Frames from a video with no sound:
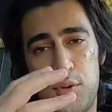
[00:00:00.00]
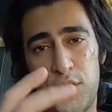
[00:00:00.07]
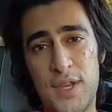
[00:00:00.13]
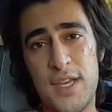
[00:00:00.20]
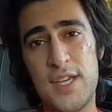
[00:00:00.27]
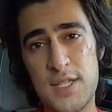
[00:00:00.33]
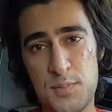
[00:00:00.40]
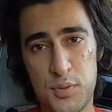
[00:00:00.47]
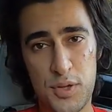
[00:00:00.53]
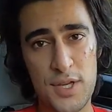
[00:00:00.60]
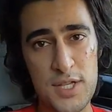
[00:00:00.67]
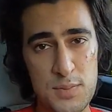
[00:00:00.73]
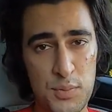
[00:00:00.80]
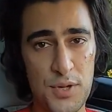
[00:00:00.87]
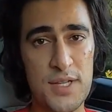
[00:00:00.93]
please,
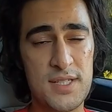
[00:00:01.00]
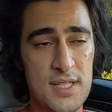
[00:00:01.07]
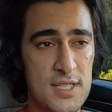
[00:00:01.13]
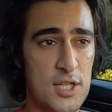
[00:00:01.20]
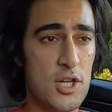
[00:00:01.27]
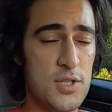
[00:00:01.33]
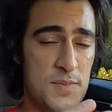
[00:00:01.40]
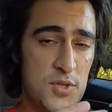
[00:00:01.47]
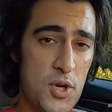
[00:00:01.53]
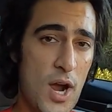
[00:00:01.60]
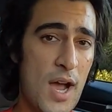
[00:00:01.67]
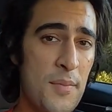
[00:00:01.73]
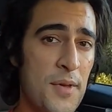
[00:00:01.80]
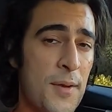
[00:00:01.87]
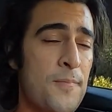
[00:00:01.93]
please, please consider
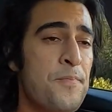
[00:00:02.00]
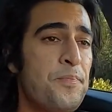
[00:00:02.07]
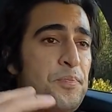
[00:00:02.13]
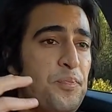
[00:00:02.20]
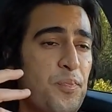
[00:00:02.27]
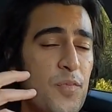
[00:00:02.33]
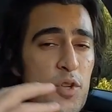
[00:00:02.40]
subscribing.